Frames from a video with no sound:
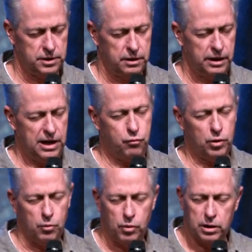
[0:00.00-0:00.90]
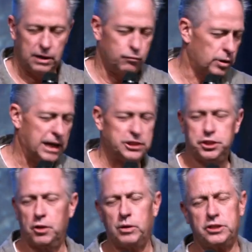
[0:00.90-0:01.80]
If we're, we're, if we're not
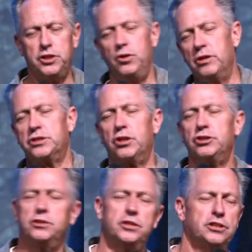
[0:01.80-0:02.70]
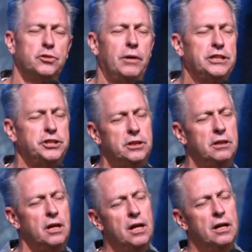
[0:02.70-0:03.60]
sure what to do in a certain situation,
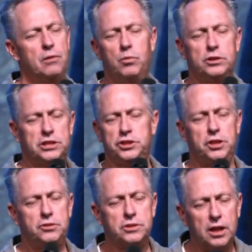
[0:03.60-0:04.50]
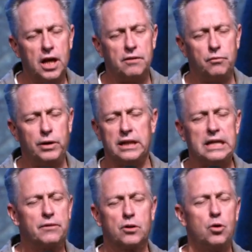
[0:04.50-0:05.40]
then we'll just choose to love. We can
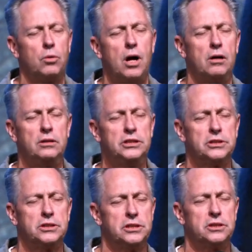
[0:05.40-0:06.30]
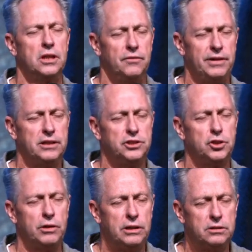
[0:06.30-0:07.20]
never go wrong just, just loving and
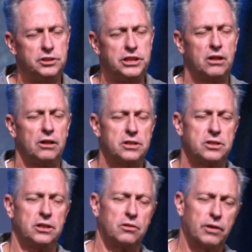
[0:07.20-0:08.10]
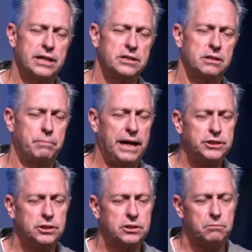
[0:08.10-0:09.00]
showing gentleness and grace and
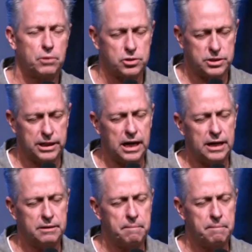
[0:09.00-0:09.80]
patience and mercy, God.